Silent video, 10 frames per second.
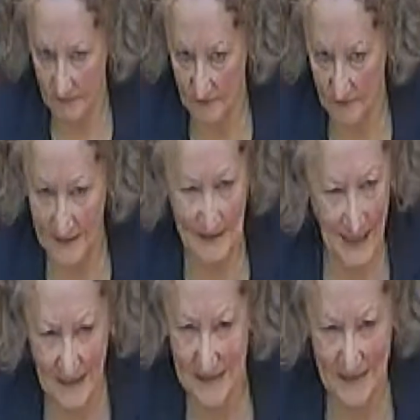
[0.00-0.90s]
Does
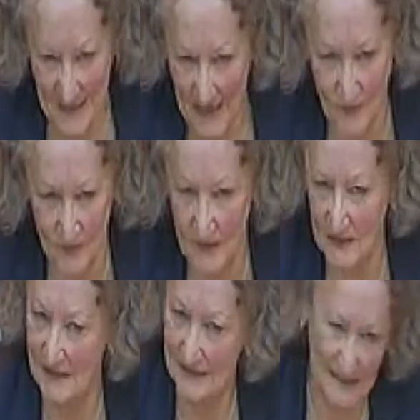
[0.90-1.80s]
that sound
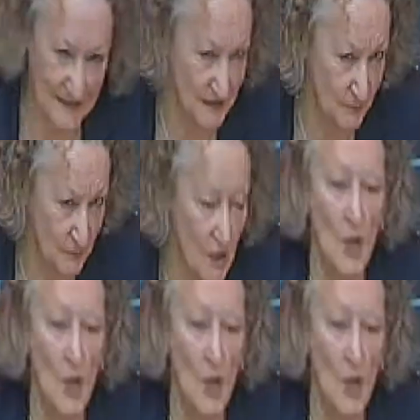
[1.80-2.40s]
sensible?